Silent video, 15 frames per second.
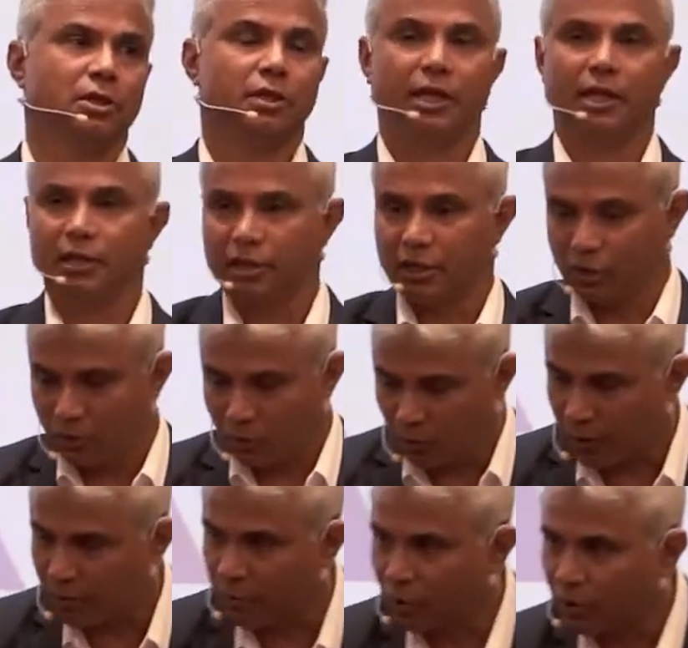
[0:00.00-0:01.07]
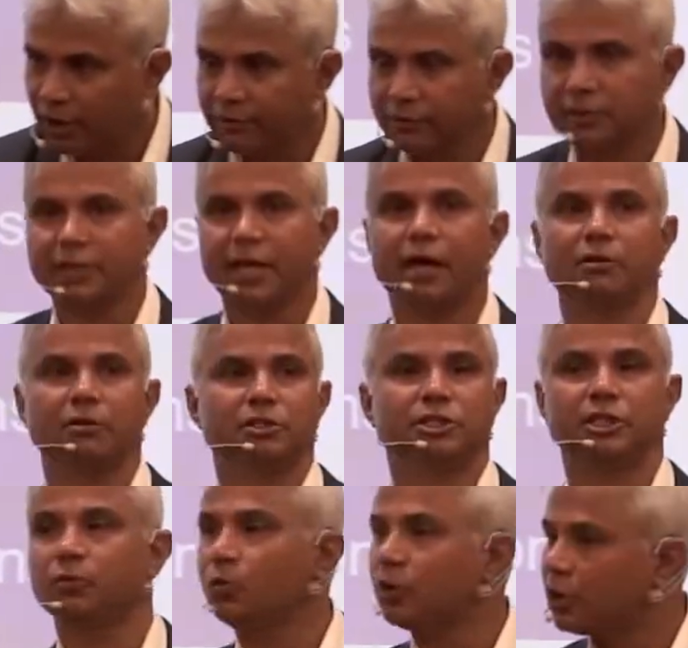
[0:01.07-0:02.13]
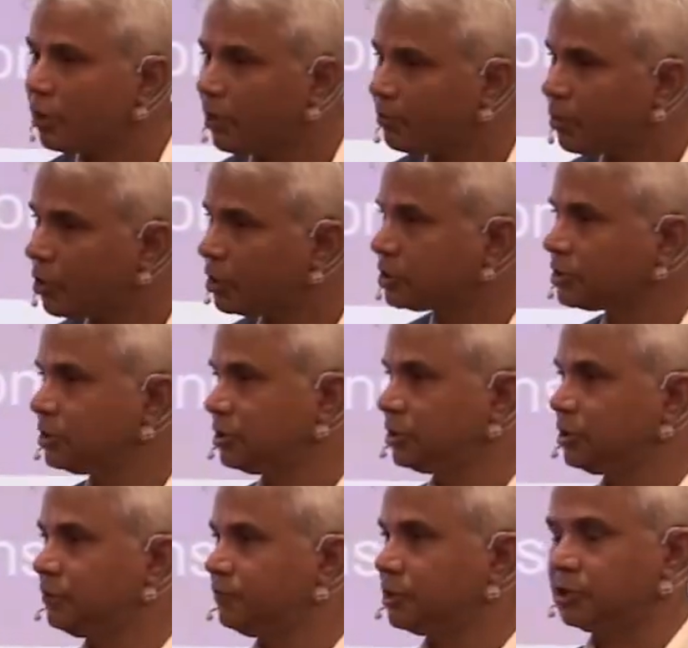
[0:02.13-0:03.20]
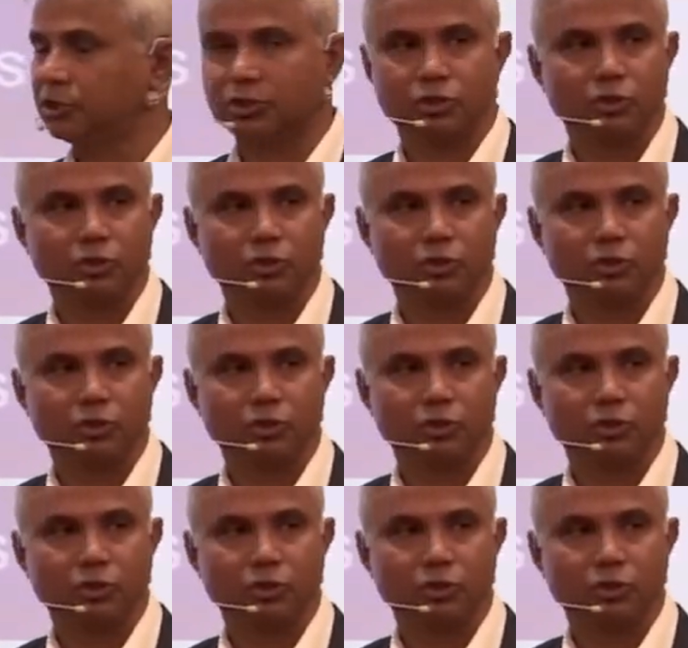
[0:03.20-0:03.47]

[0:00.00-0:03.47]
Then they go one more level down and say, what are our products and services?